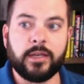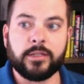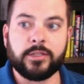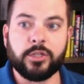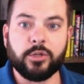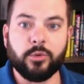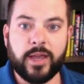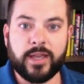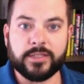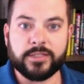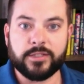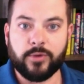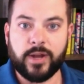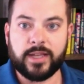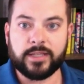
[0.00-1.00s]
two ways
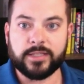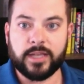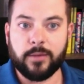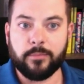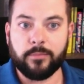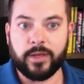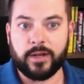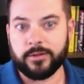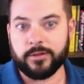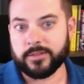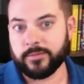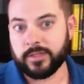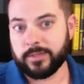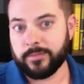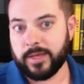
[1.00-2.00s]
to raise up and
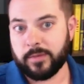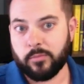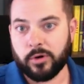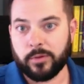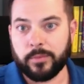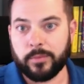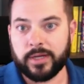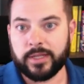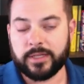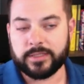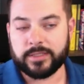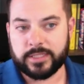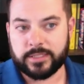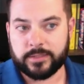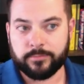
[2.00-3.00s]
ultimately make more money, because
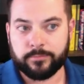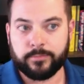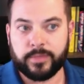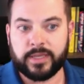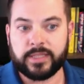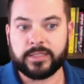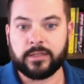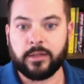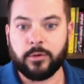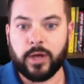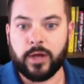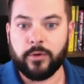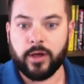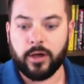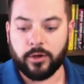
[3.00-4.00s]
that's basically why
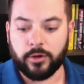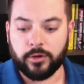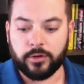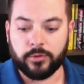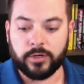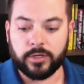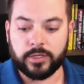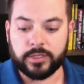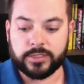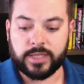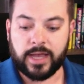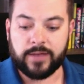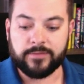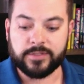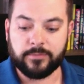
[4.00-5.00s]
we all go to work, is to
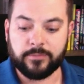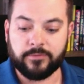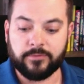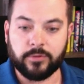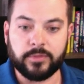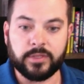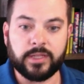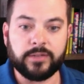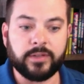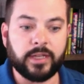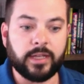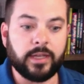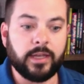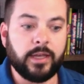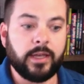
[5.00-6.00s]
have some form of living.
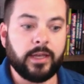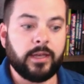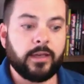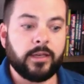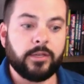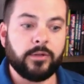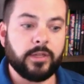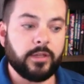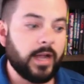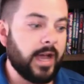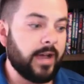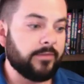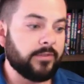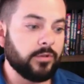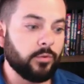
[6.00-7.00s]
You either
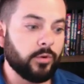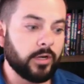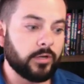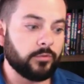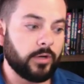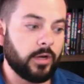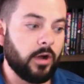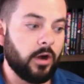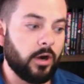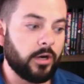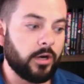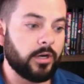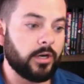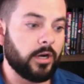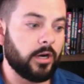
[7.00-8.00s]
have to work
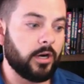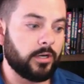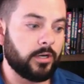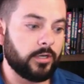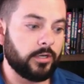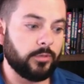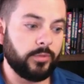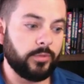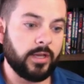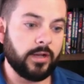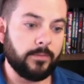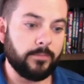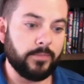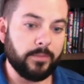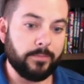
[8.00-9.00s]
harder and harder to
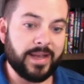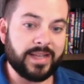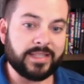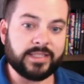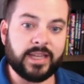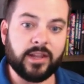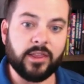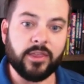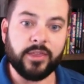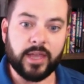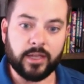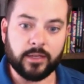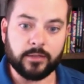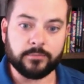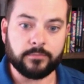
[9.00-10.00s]
become the best at a
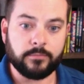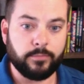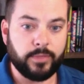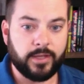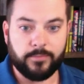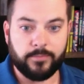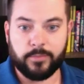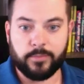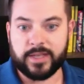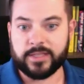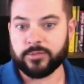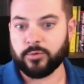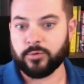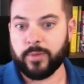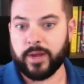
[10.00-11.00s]
thing, become the
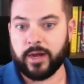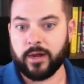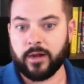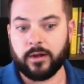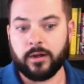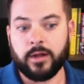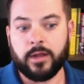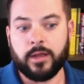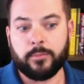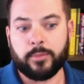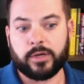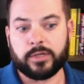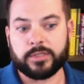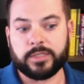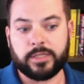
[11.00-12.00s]
best repair
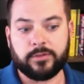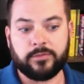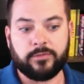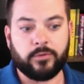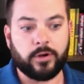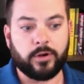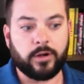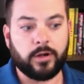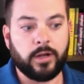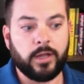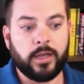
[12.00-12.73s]
person for